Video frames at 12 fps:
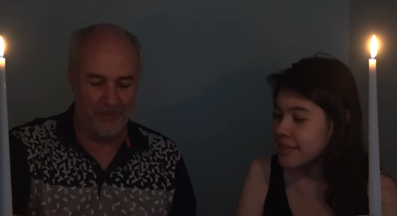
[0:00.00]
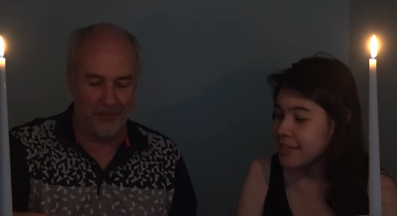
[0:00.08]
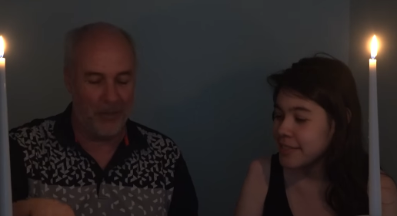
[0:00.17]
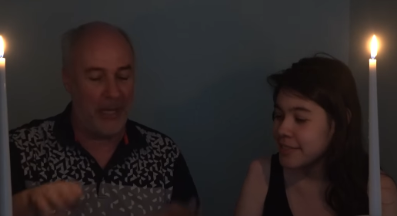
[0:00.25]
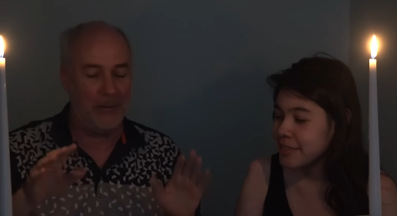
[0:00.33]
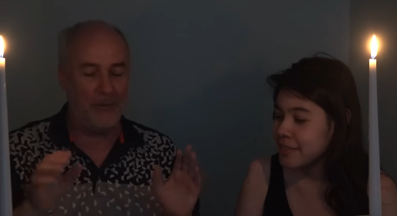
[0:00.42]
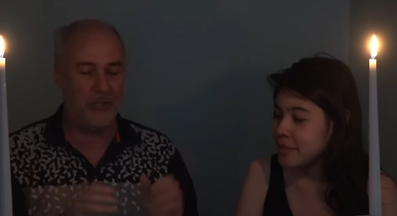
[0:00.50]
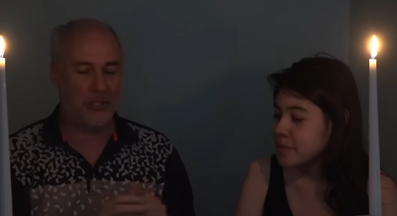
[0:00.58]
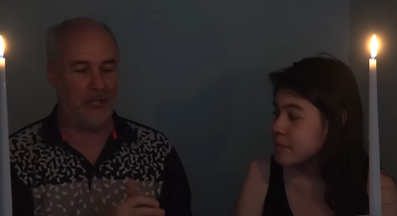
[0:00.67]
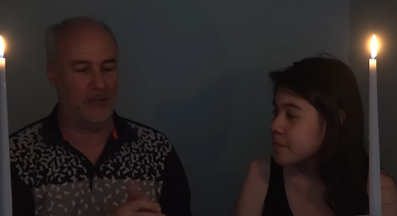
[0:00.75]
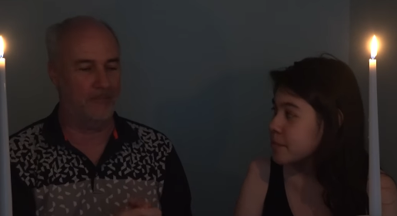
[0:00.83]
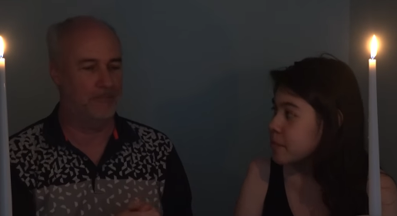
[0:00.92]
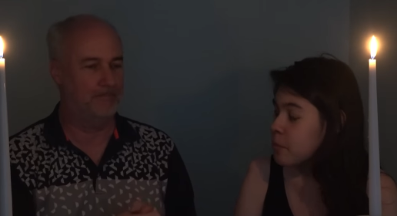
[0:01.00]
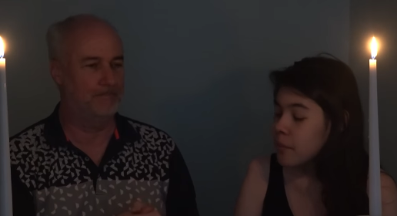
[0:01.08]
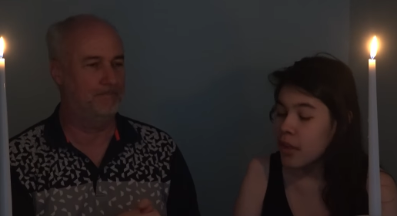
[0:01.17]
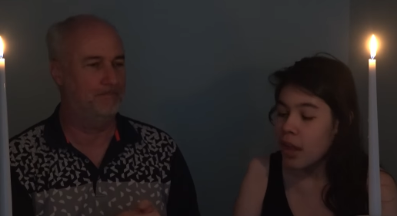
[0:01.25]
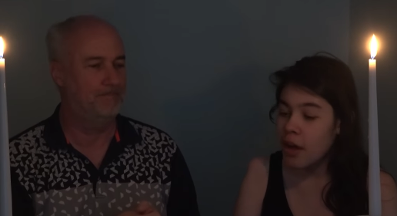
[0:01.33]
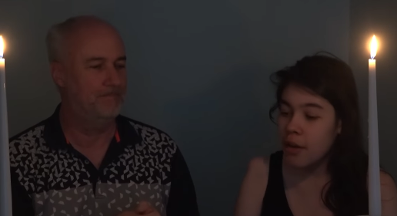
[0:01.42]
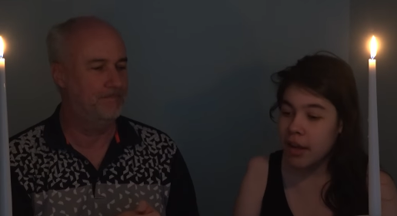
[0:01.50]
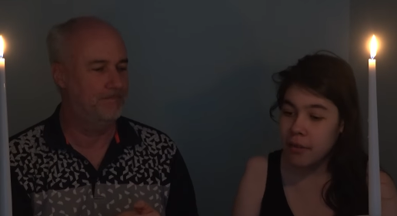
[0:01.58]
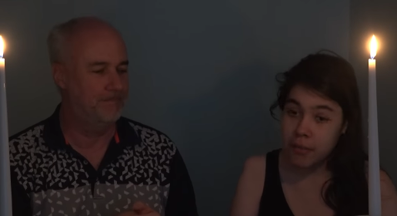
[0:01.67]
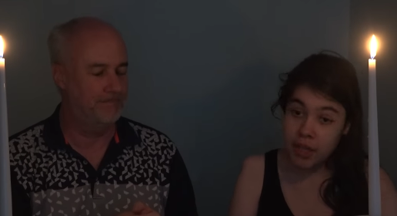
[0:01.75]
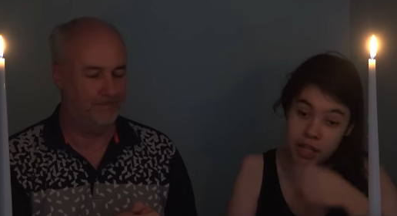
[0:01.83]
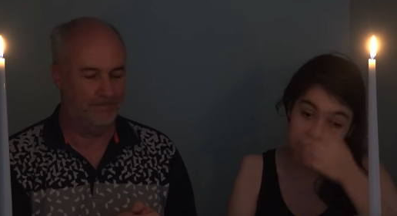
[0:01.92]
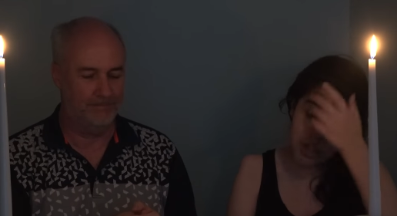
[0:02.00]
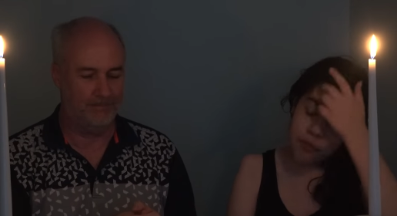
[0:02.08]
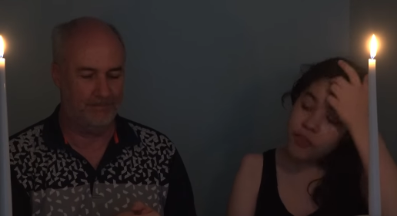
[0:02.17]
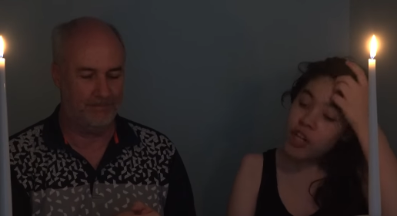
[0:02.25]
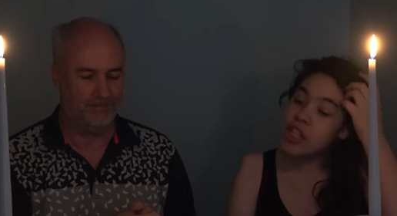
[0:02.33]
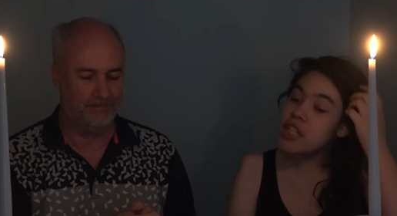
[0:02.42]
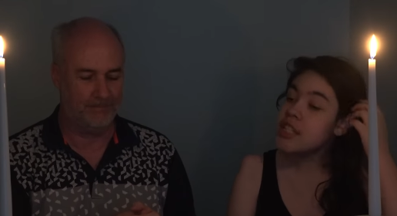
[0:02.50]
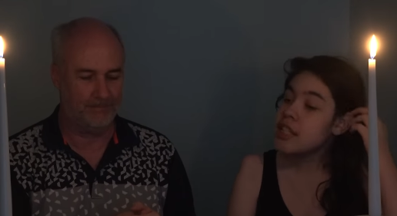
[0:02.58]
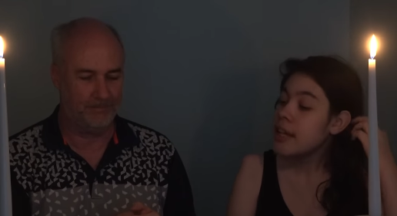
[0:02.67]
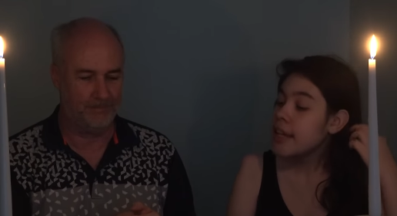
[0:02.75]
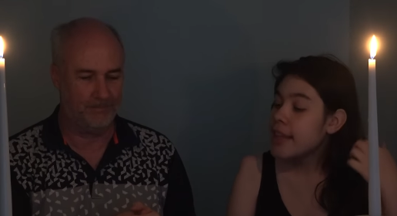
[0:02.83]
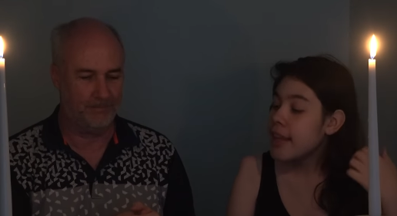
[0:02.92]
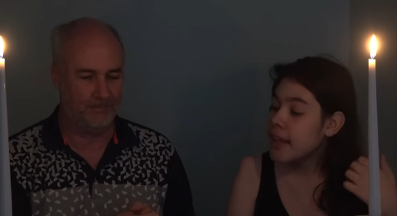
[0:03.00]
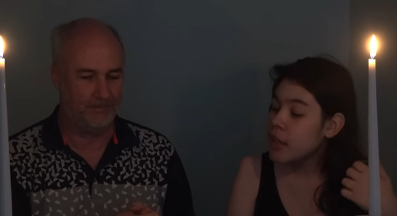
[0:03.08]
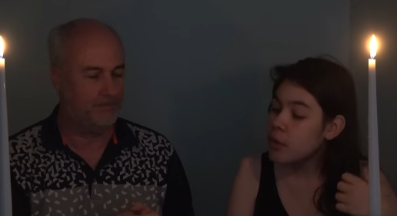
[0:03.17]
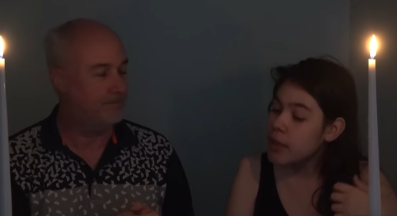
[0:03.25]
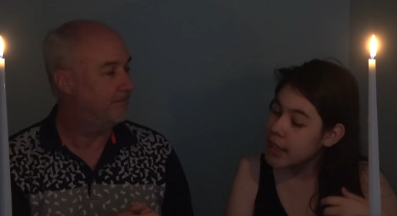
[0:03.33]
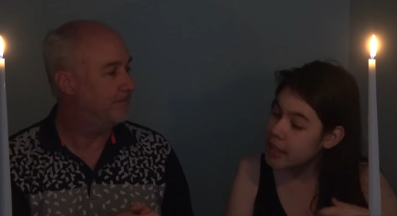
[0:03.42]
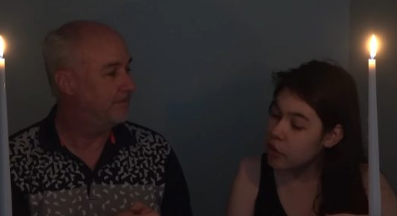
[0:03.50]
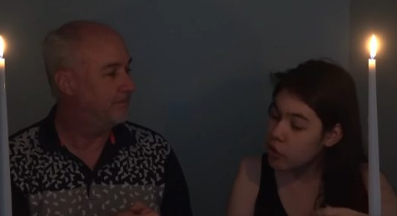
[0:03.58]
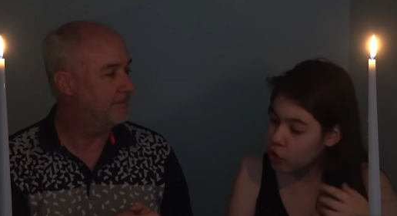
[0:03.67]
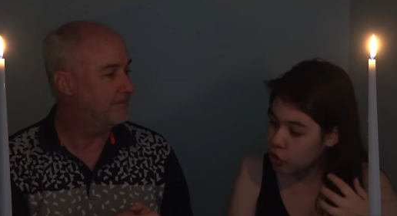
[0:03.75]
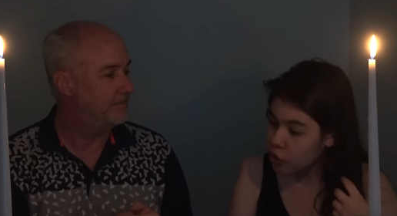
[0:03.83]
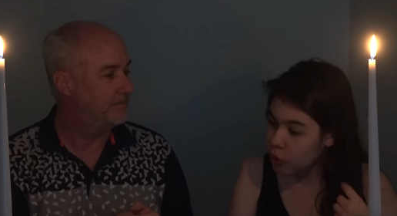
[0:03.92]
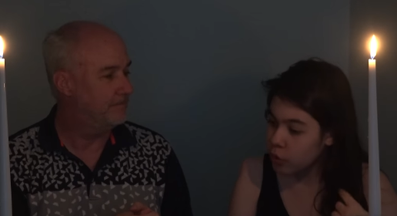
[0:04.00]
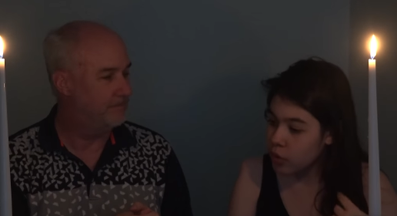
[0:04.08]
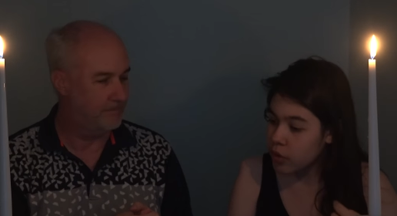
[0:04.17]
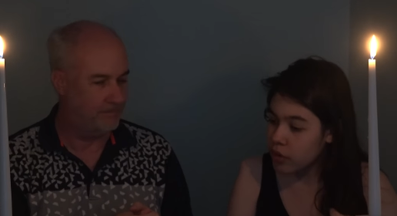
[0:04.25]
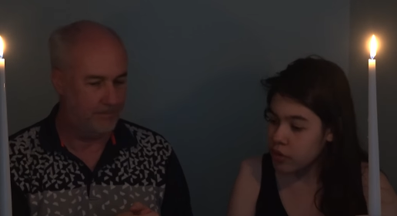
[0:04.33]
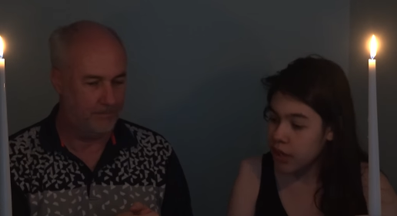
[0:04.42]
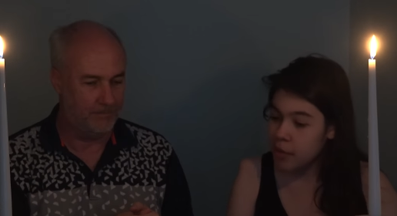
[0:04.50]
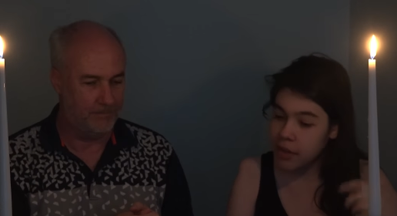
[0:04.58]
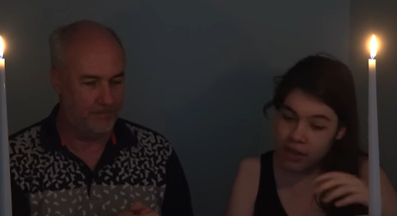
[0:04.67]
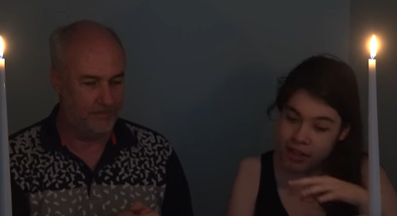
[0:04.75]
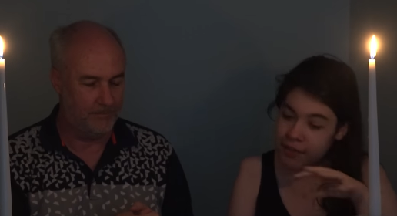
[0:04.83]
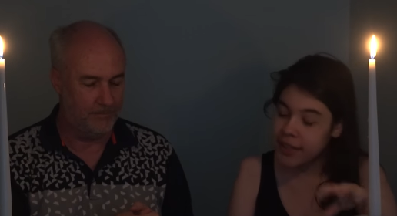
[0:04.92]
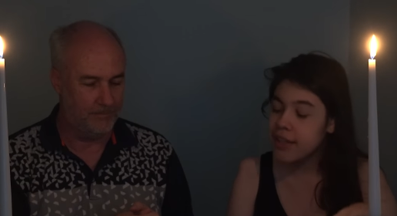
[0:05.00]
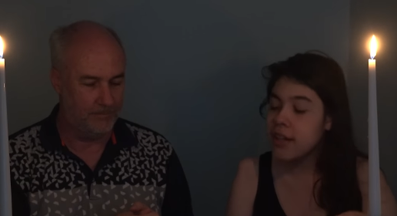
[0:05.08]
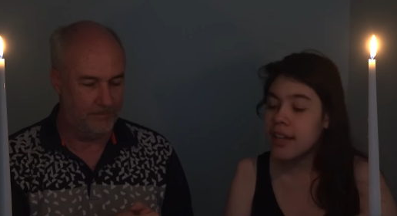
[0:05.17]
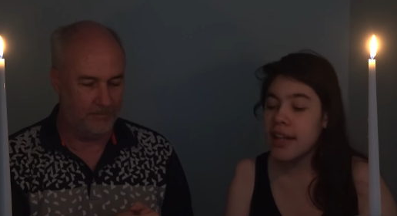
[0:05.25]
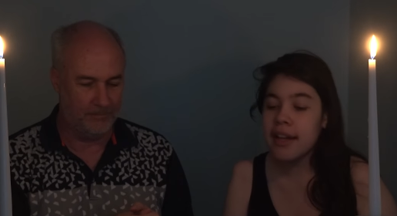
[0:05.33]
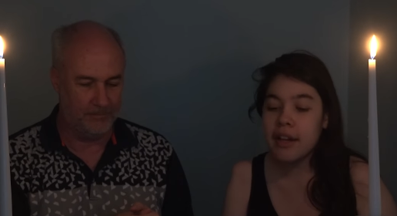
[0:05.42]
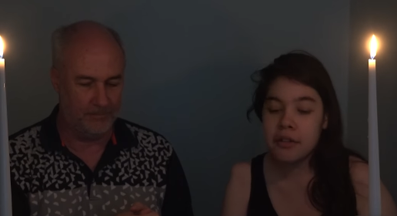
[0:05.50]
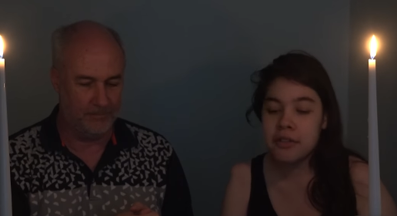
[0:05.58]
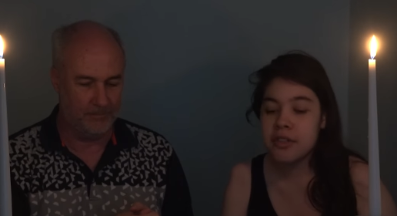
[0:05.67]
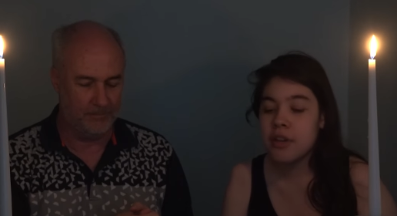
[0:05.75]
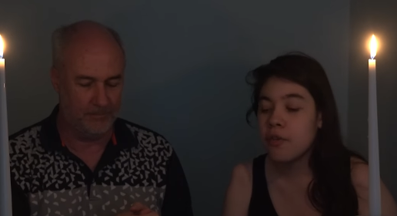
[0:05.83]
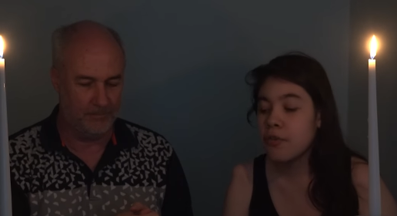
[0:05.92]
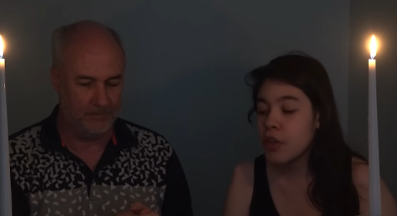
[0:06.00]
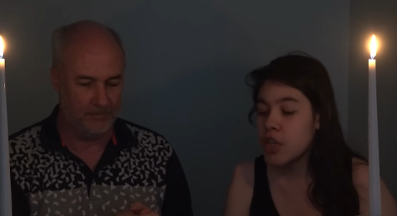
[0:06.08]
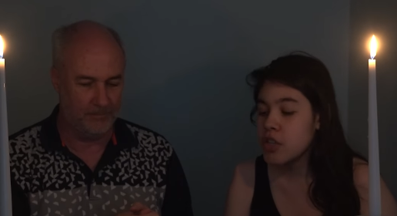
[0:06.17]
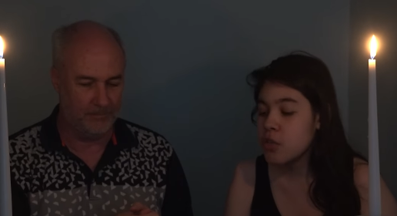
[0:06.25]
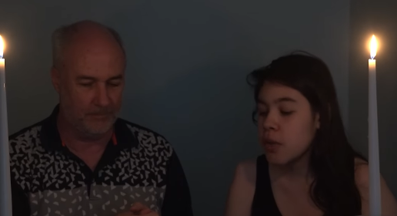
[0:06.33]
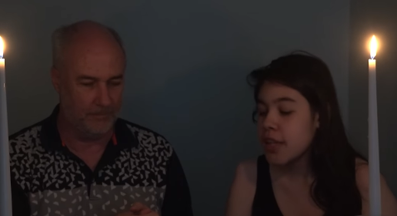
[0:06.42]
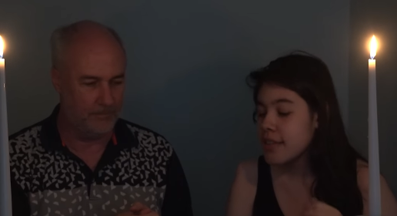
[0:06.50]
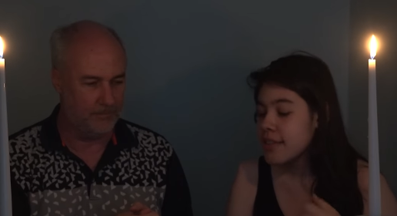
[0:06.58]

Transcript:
Speaker 1: Well, how do we start?
Speaker 2: All right. So first thing you need to do. Okay, we got everything all laid out. So first we need